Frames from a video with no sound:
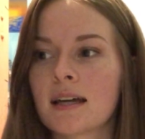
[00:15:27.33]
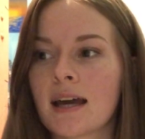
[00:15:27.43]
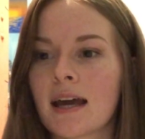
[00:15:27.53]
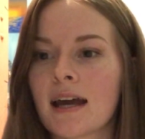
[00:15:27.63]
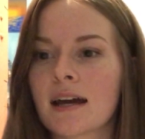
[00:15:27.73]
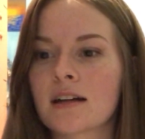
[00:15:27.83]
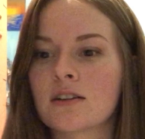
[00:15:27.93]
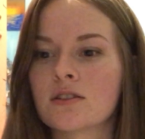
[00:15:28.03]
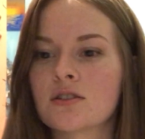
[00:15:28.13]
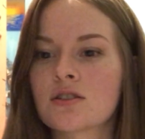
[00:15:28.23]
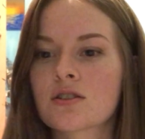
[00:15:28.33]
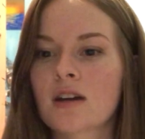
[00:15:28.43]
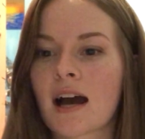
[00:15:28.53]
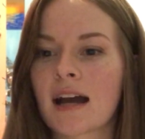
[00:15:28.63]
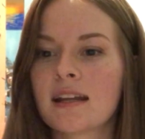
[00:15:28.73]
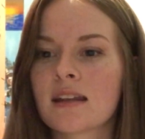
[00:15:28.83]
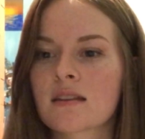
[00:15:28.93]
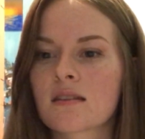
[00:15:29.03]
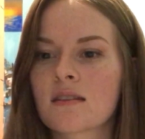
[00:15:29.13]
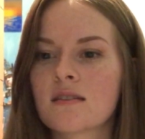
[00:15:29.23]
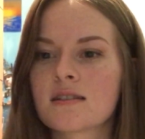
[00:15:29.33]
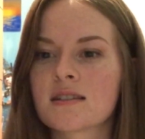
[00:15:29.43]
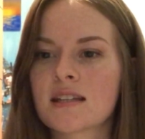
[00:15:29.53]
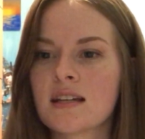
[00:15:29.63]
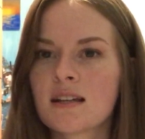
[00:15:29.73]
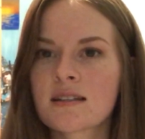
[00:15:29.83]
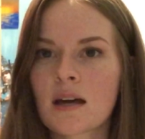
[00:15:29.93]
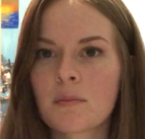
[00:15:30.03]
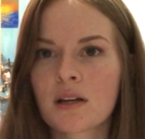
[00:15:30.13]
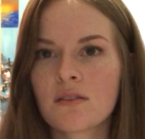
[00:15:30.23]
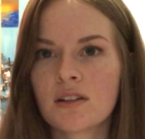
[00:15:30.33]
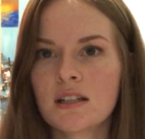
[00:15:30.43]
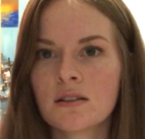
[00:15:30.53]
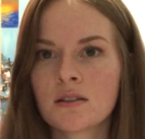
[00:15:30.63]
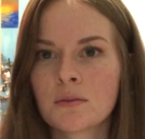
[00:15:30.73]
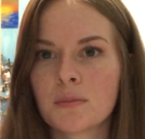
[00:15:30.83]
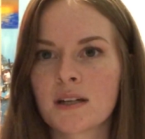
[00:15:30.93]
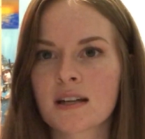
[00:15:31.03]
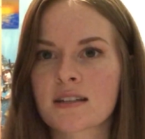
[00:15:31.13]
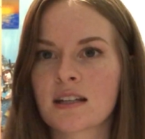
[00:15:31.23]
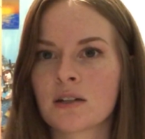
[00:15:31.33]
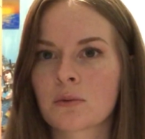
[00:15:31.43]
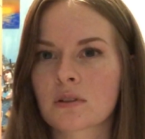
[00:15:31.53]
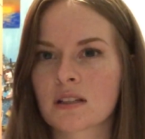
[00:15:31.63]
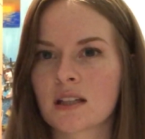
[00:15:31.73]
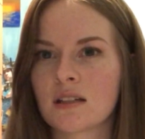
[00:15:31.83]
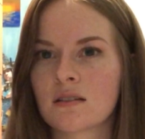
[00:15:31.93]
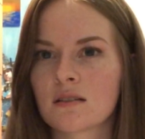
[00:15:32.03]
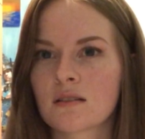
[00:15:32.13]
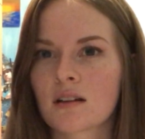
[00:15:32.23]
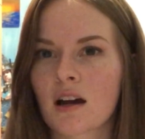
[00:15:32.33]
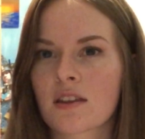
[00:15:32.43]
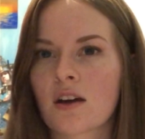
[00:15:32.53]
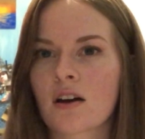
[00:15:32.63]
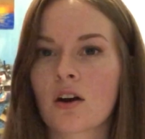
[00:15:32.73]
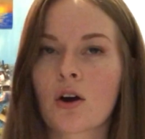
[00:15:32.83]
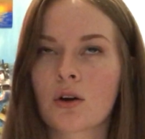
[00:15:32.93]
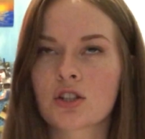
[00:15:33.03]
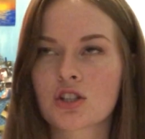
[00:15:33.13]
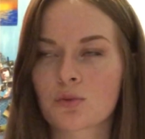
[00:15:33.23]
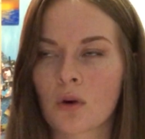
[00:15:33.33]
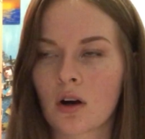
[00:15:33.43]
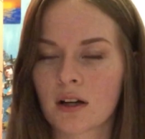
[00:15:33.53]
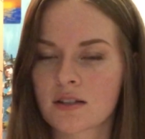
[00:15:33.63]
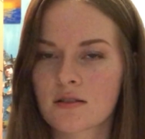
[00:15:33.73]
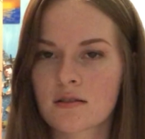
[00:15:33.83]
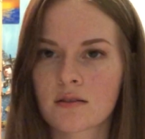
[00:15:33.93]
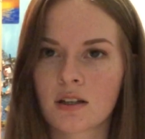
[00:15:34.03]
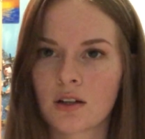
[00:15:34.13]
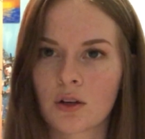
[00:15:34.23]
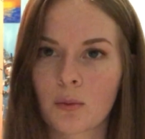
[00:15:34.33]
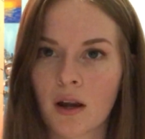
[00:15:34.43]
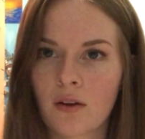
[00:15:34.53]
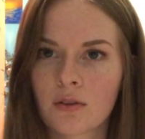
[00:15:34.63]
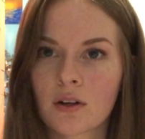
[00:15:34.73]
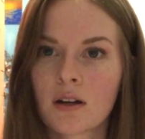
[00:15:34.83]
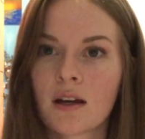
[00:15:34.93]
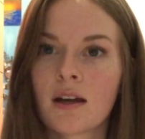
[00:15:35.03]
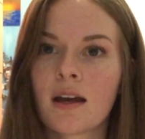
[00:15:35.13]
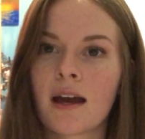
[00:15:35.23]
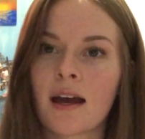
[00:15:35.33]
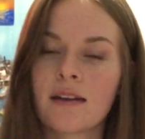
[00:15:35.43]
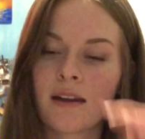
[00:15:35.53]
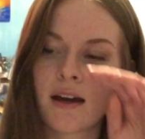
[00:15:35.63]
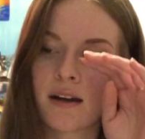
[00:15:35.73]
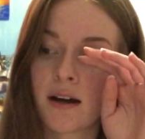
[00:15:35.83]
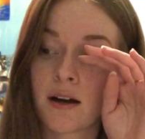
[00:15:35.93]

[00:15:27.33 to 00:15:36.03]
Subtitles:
and I didn't see it as that big of a deal because I thought, oh, it's just wrong, it's, you know, whatever. And then